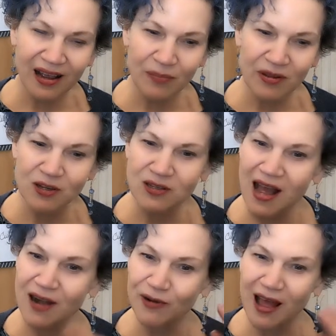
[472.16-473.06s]
but there's
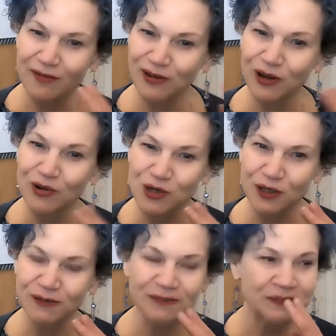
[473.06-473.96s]
not a lot of
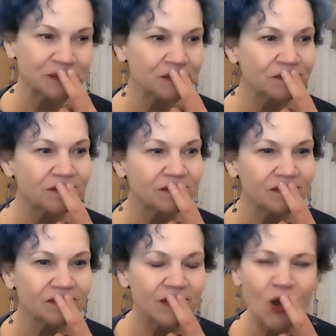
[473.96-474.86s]
closure.
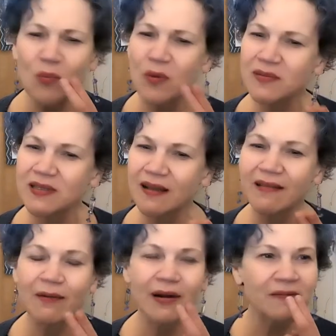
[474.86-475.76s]
I hope I'm saying
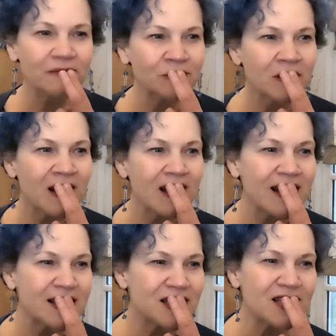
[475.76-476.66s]
that right.
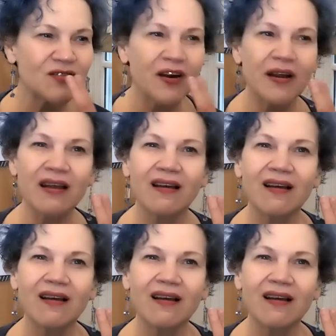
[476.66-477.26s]
It's just very,